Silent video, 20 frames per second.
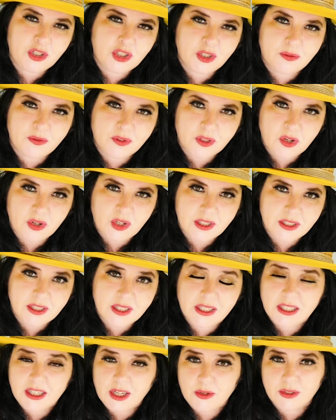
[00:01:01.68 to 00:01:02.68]
shifts signs
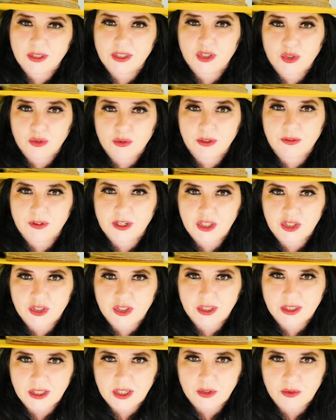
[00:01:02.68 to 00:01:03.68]
and goes into your
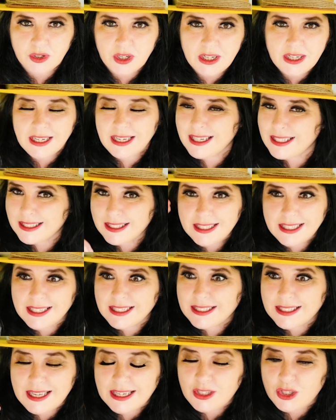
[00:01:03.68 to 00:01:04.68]
adventure zone. It's the
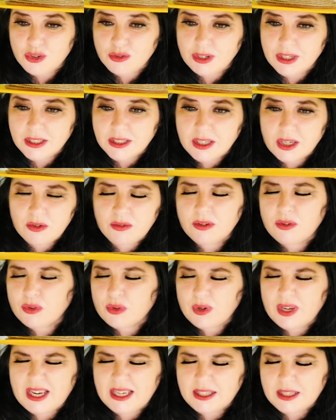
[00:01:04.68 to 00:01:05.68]
eccentric zone,
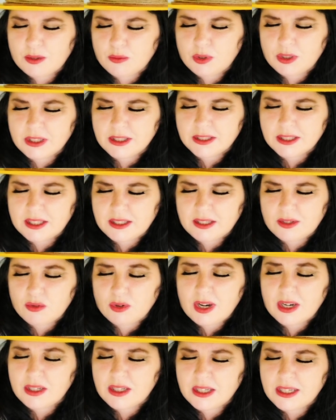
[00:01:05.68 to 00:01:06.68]
although I hate that word eccentric.
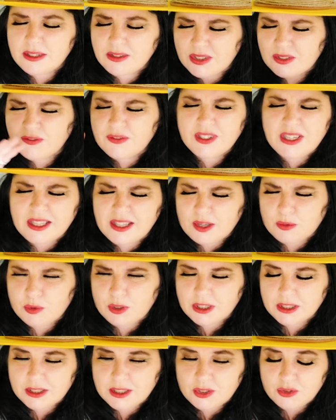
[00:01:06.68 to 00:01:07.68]
Well, forget that
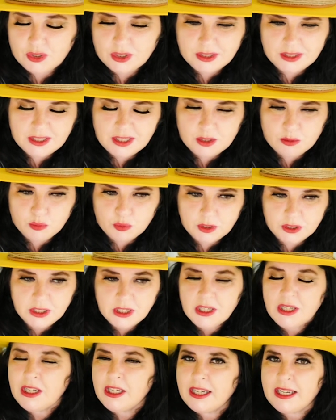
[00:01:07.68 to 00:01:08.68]
word eccentric, it's a terrible word.
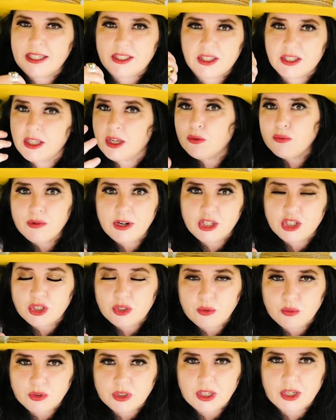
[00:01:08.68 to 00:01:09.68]
It's the
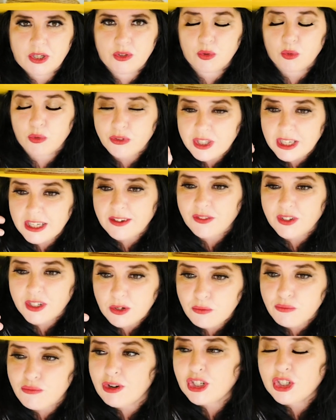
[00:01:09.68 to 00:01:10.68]
original zone. You'll think of
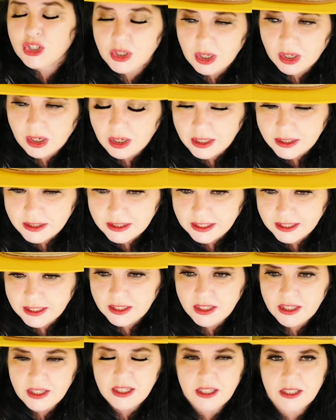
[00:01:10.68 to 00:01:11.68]
an original idea
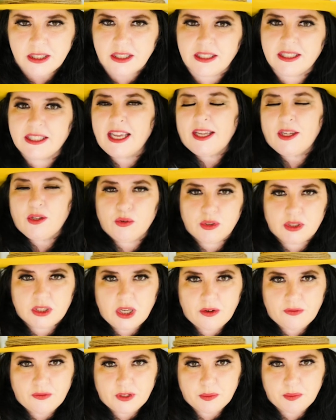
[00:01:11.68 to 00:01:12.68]
to get
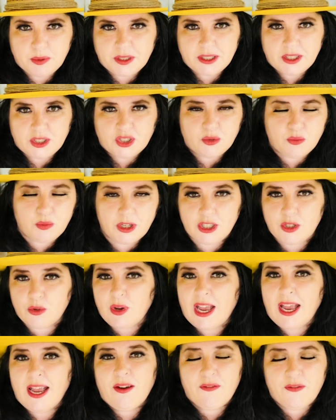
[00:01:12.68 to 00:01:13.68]
yourself in a position where you
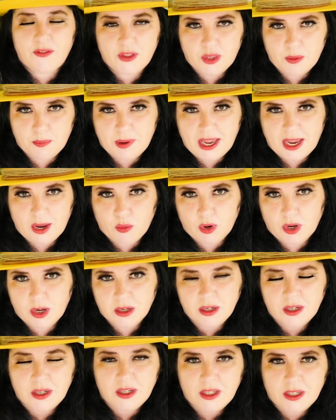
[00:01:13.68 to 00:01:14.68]
have the
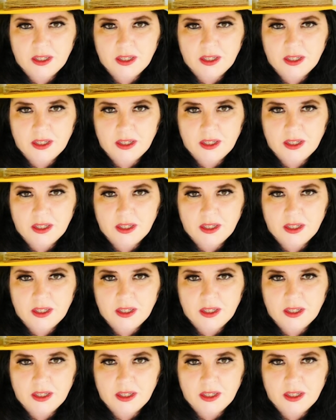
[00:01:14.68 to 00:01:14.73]
power